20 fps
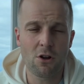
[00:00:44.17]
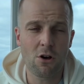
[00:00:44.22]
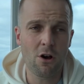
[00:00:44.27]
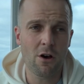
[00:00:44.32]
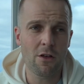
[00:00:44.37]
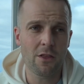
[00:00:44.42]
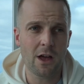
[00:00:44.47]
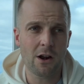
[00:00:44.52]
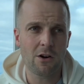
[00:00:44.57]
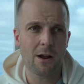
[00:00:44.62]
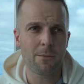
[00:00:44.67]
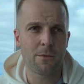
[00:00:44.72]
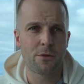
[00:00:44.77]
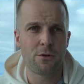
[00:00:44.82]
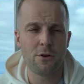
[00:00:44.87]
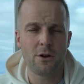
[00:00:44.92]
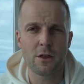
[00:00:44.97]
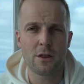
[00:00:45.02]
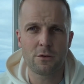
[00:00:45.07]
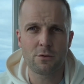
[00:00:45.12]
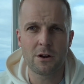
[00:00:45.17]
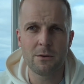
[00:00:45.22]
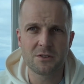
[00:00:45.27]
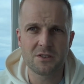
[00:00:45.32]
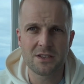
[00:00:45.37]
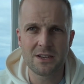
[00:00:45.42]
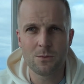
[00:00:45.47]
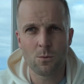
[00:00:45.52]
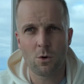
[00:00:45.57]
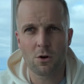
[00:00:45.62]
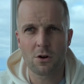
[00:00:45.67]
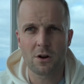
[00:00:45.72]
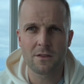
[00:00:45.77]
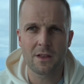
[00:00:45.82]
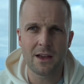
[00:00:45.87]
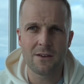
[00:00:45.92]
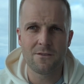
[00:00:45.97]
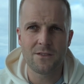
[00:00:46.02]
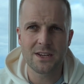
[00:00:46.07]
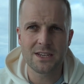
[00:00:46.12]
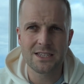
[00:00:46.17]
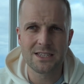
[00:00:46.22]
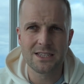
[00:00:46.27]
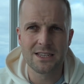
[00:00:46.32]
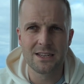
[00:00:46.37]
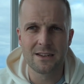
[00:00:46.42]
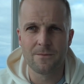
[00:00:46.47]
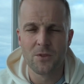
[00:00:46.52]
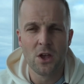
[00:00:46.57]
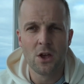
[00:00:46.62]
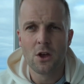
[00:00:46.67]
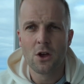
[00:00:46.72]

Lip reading: Oh, they're up 33%. What did they invest in?